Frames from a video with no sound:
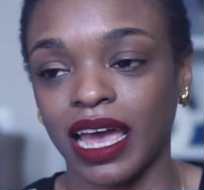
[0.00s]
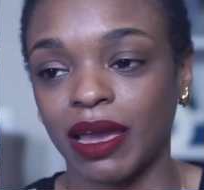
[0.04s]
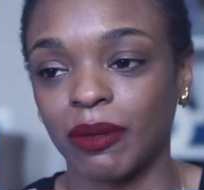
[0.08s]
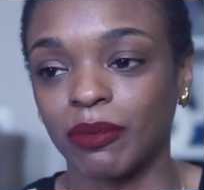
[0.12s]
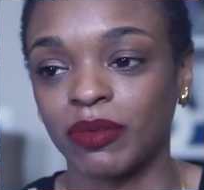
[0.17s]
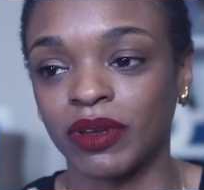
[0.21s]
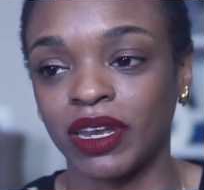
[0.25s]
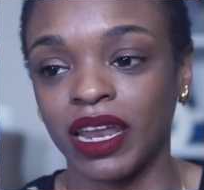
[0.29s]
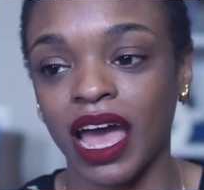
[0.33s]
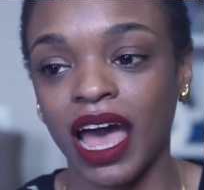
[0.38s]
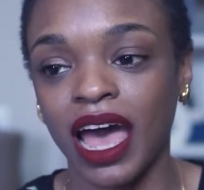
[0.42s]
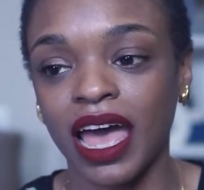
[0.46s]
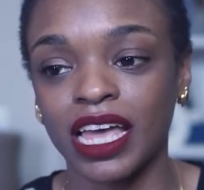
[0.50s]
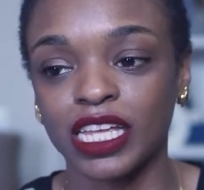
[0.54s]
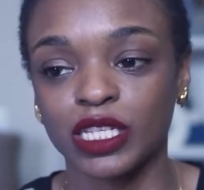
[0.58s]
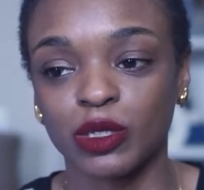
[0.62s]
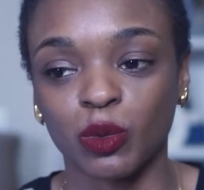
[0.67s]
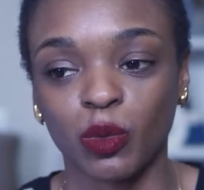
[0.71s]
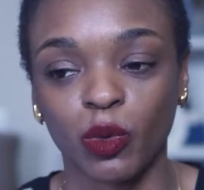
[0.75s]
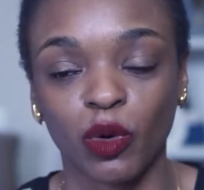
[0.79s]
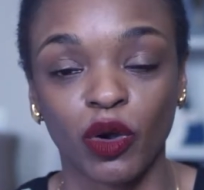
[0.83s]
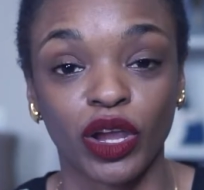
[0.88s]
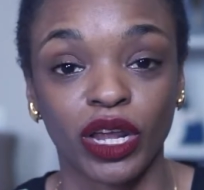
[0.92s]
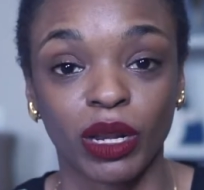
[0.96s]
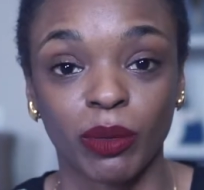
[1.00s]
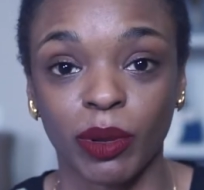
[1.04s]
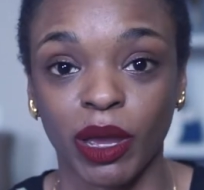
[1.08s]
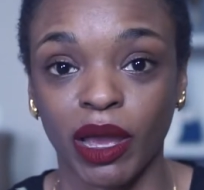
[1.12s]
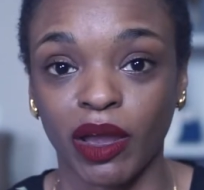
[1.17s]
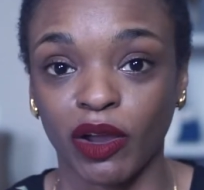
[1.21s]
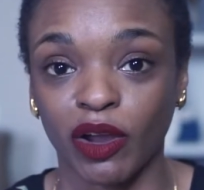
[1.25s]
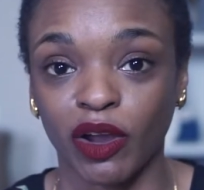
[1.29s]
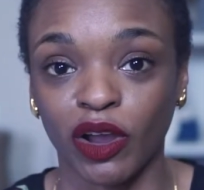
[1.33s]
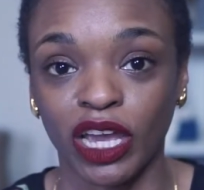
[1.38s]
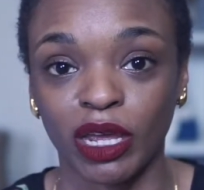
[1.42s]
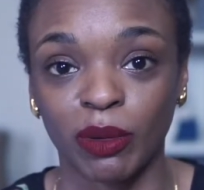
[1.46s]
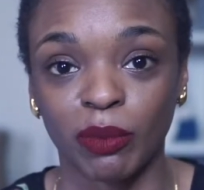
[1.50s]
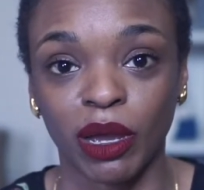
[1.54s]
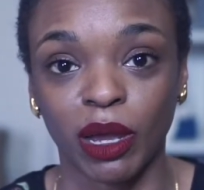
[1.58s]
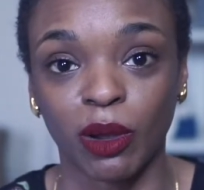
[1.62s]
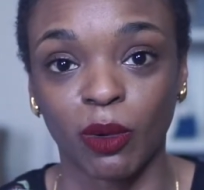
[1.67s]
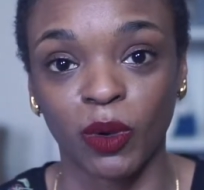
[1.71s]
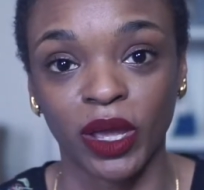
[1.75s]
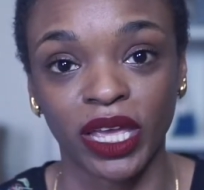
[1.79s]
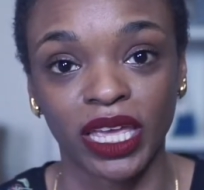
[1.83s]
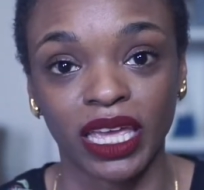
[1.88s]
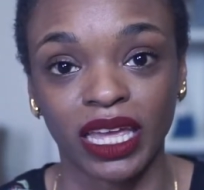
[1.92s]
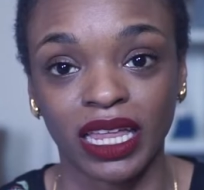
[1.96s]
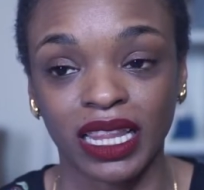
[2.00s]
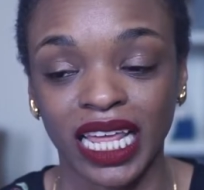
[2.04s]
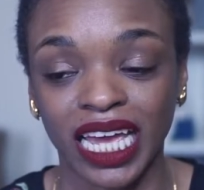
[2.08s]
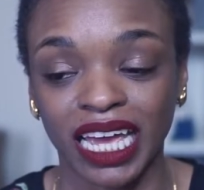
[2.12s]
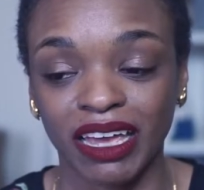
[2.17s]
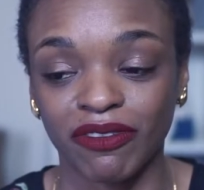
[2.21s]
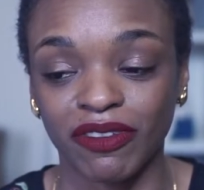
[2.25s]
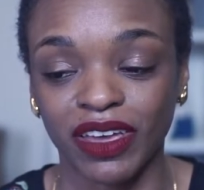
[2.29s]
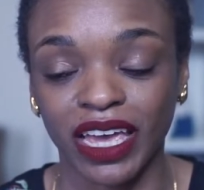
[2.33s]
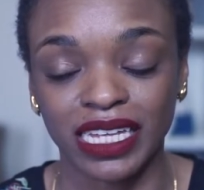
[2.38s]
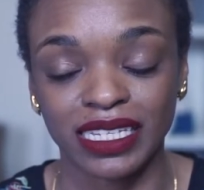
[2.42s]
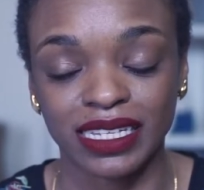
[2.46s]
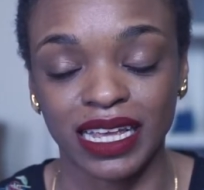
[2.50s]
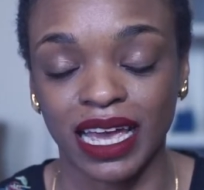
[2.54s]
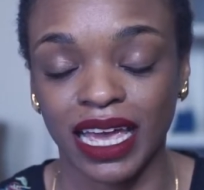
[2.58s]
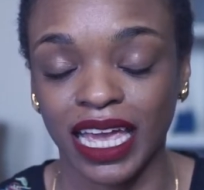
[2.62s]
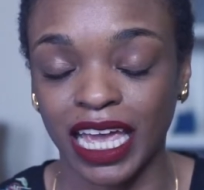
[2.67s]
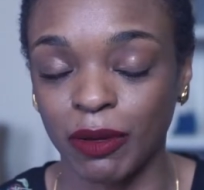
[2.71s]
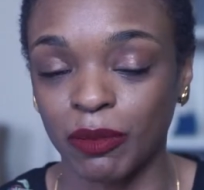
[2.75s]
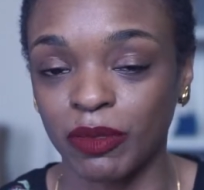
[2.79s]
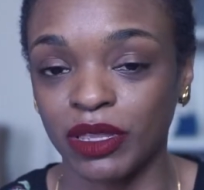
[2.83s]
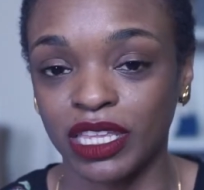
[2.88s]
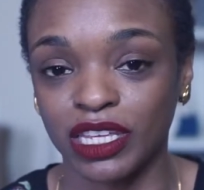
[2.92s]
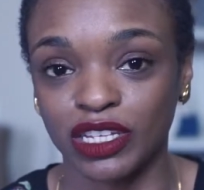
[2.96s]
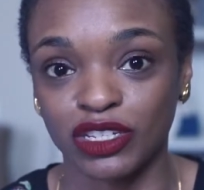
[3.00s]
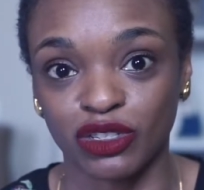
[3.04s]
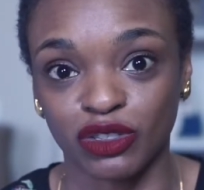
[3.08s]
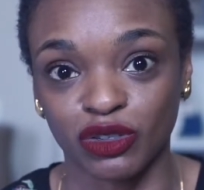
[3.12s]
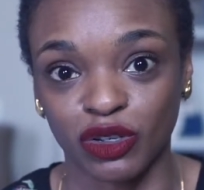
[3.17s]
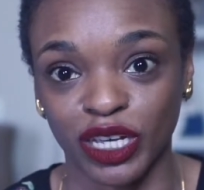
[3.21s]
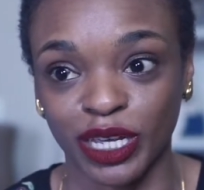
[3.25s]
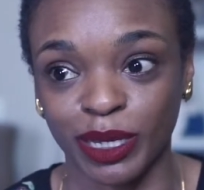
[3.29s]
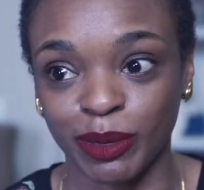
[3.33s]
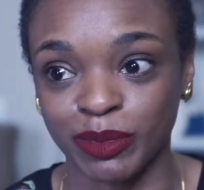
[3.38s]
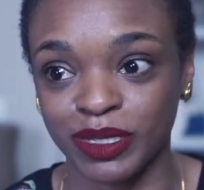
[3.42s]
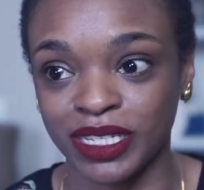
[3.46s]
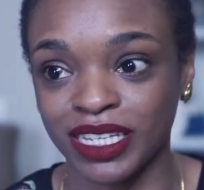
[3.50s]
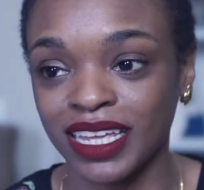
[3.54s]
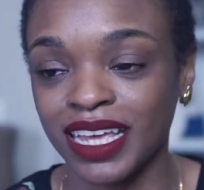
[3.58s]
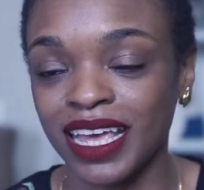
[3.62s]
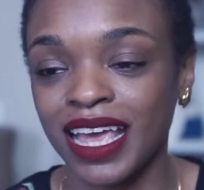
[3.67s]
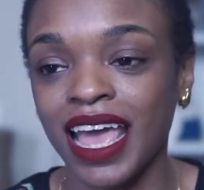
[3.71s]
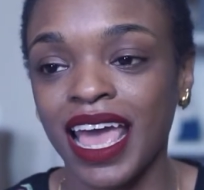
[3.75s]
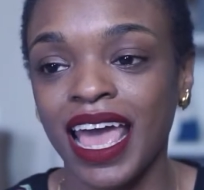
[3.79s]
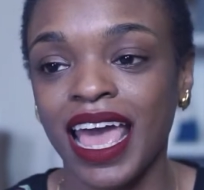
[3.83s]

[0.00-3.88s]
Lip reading: I'm not as worried about her in my waking life as I am in these dreams.